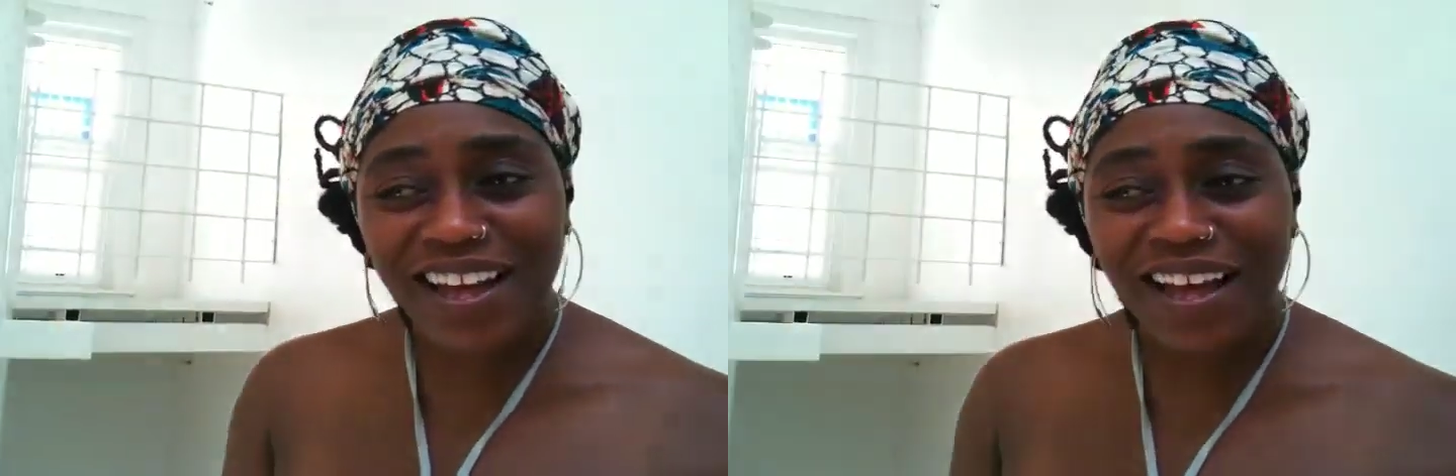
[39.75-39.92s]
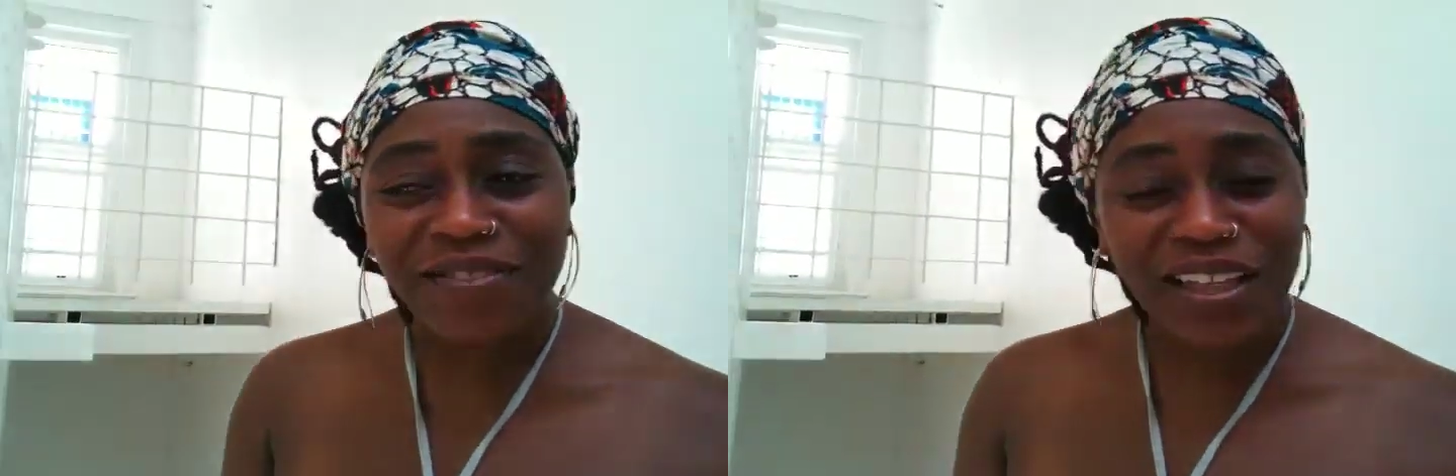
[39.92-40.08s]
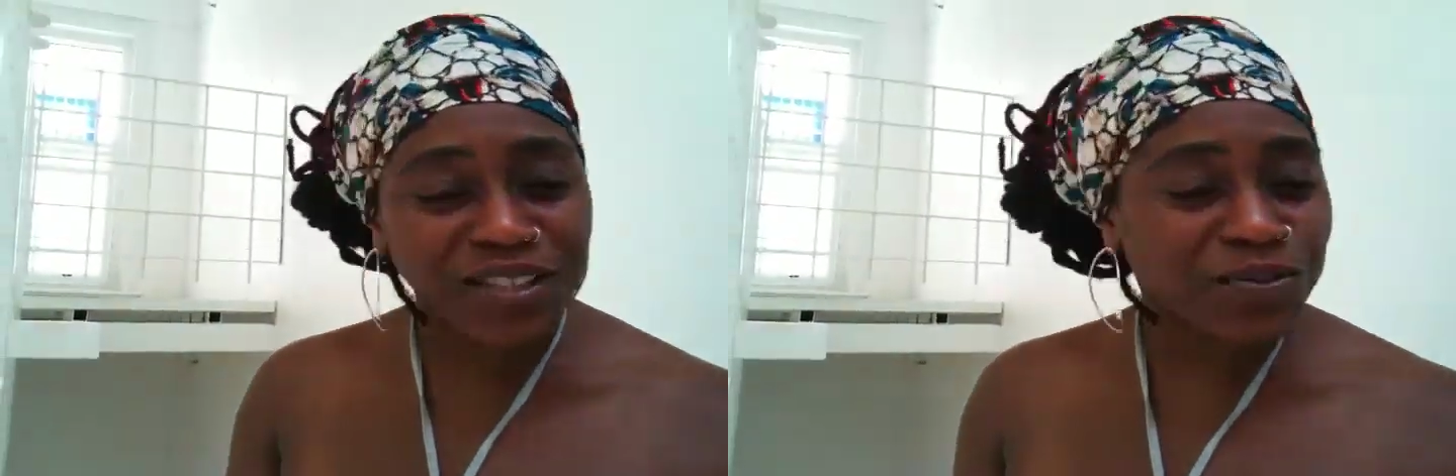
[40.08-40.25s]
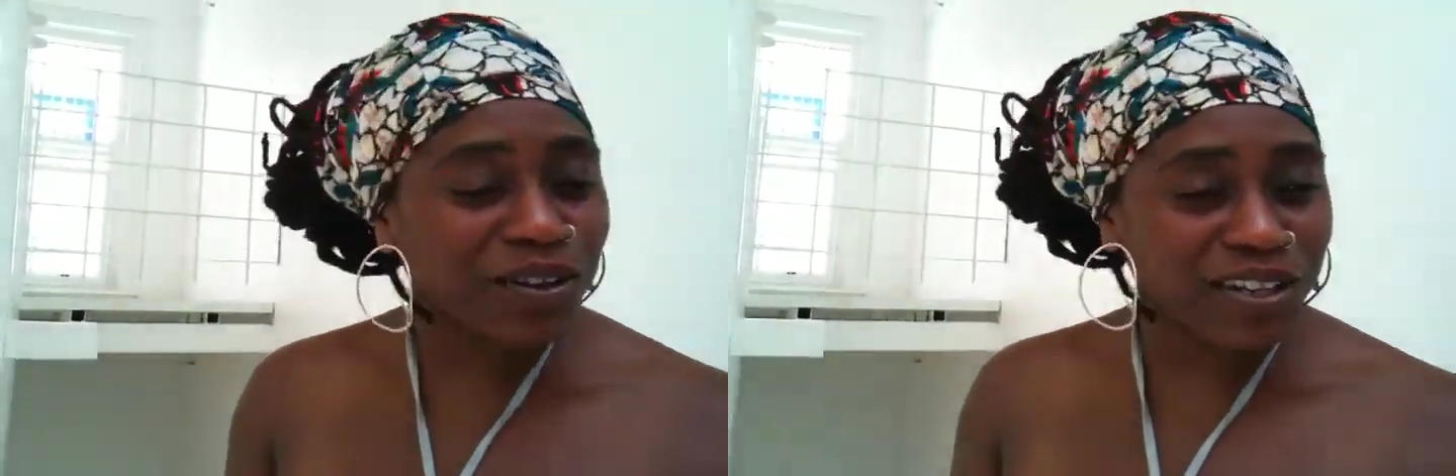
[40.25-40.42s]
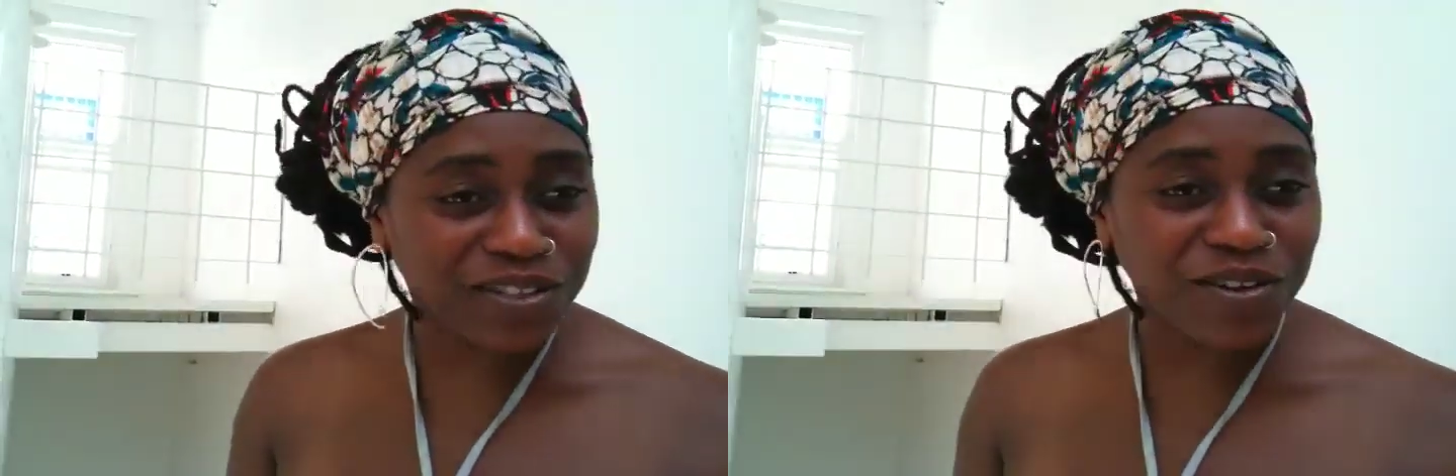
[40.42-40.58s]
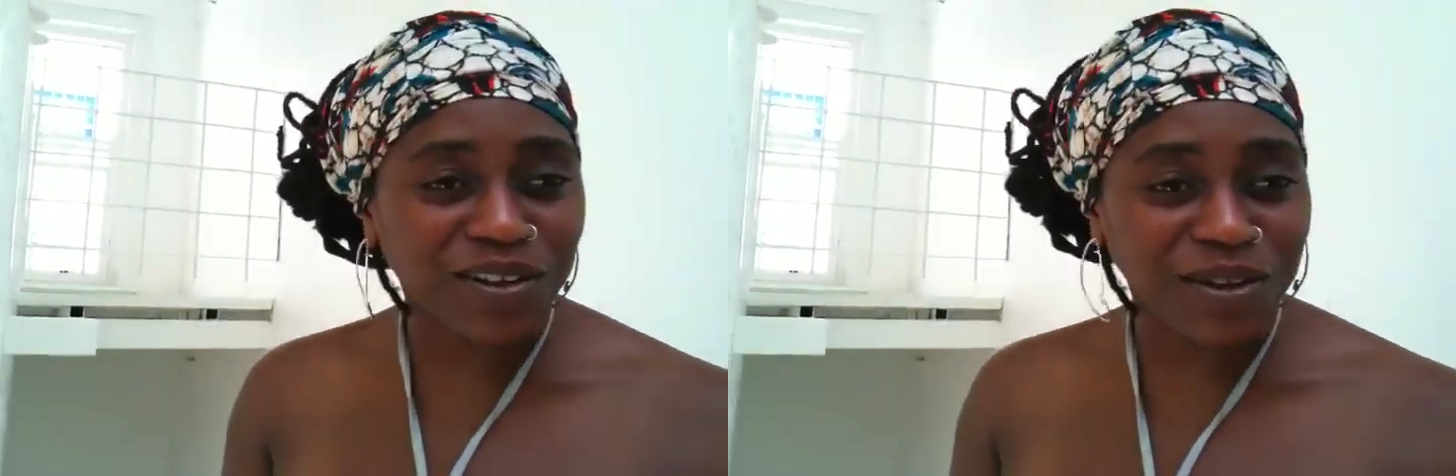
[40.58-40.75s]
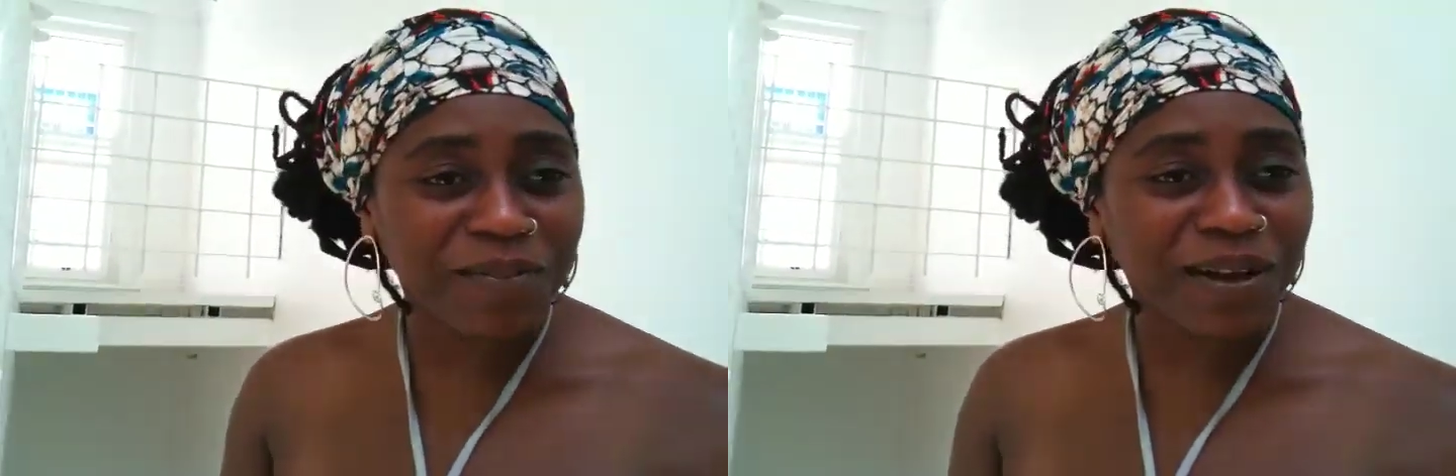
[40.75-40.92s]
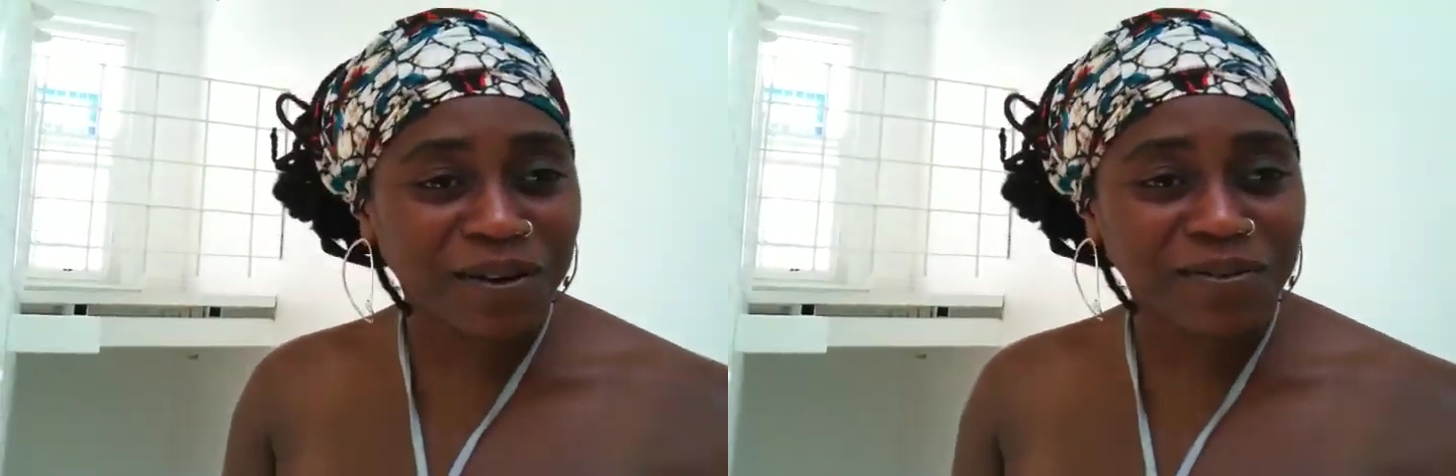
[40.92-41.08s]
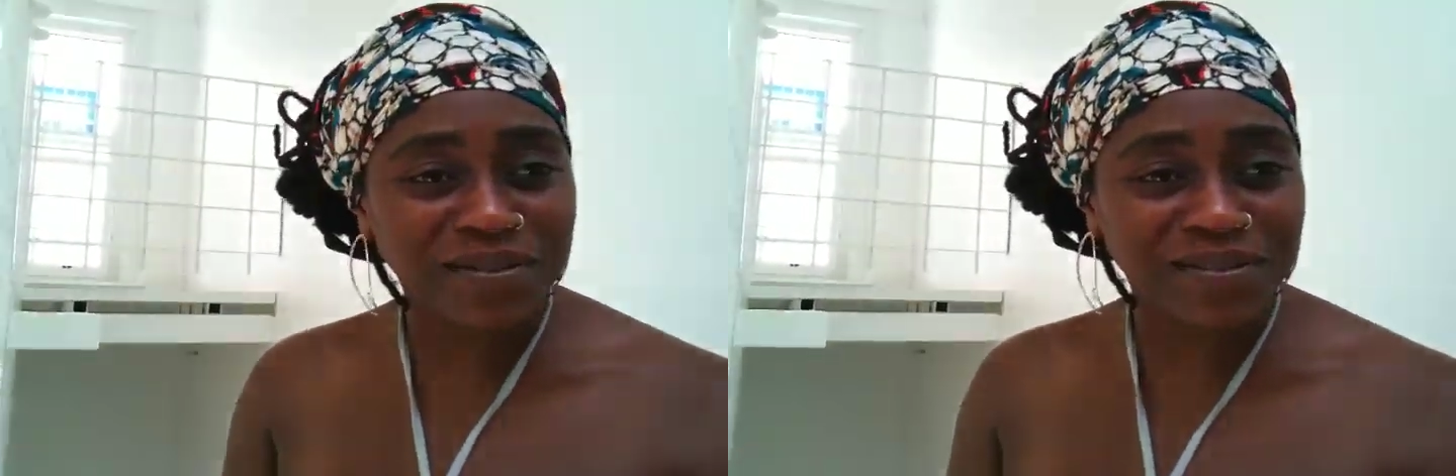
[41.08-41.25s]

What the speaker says: And that's what it's all about.